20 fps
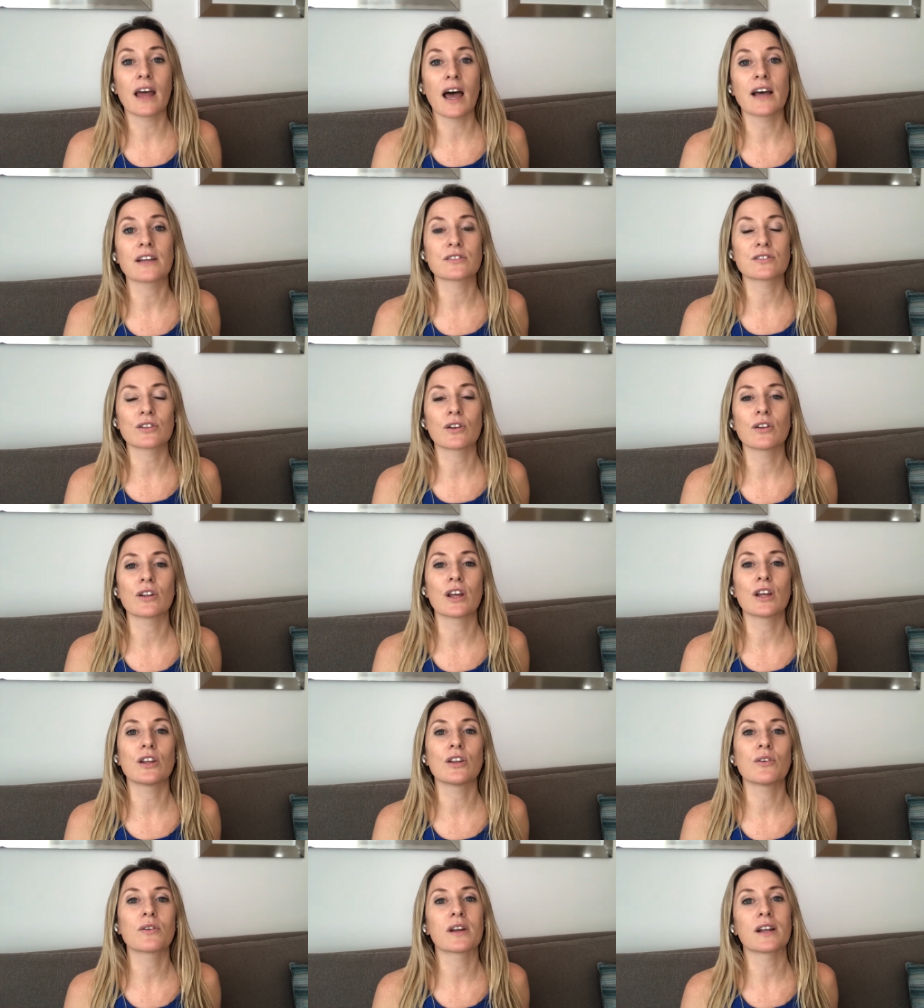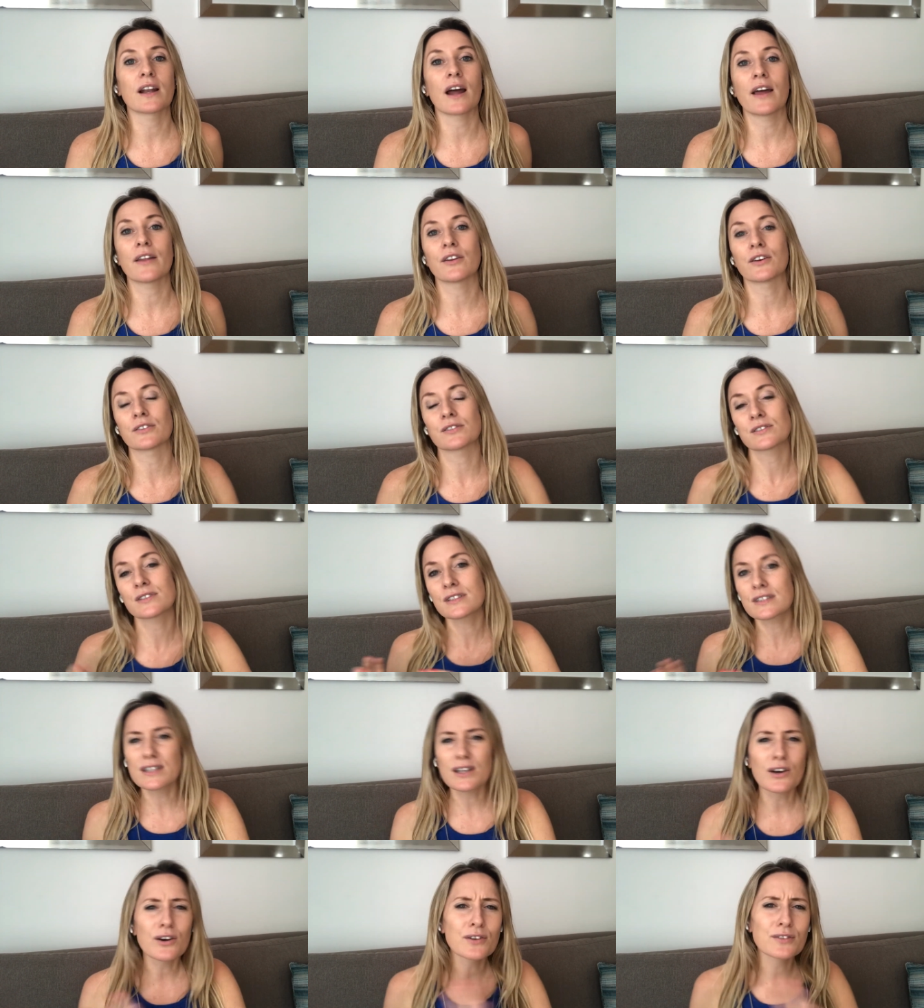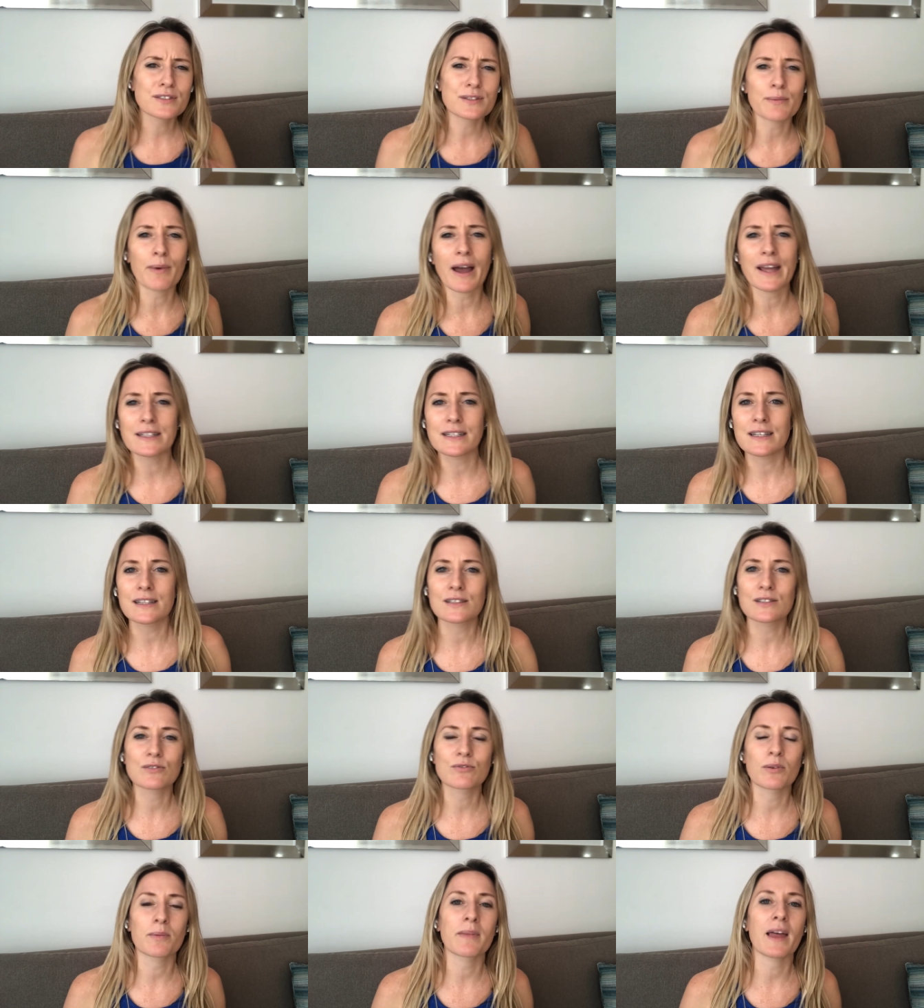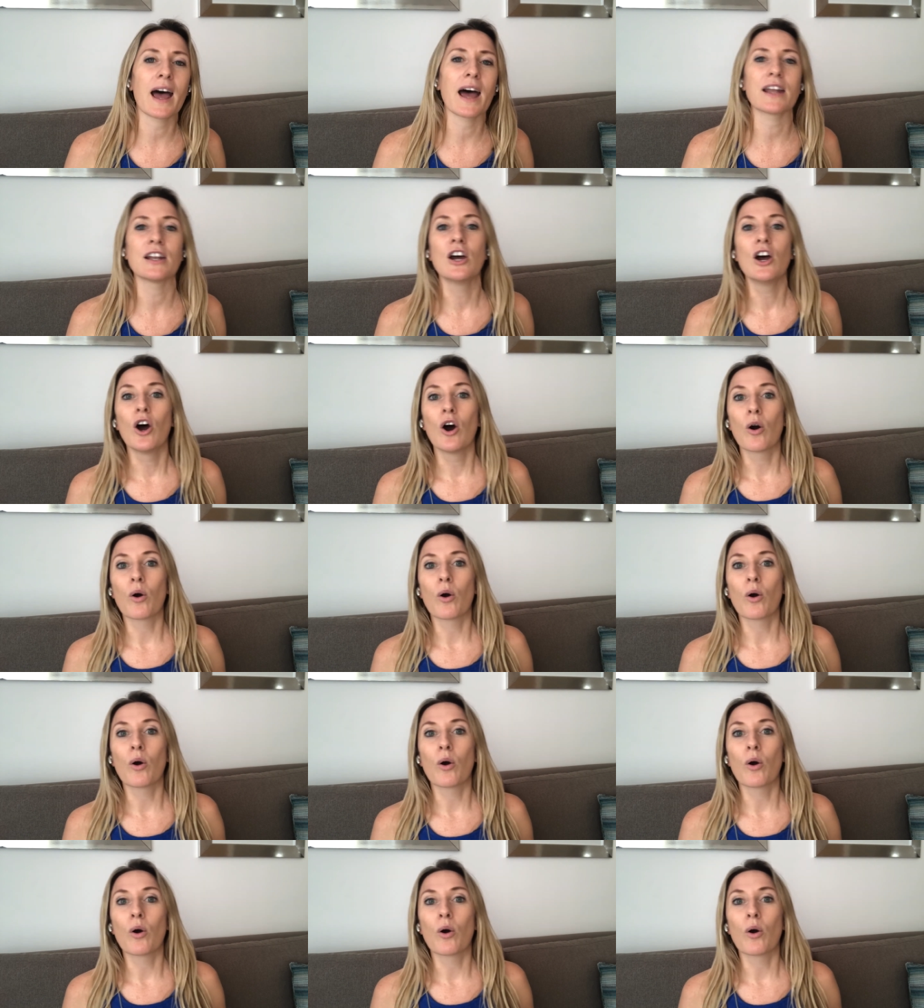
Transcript: that so that you can either steal some ideas from that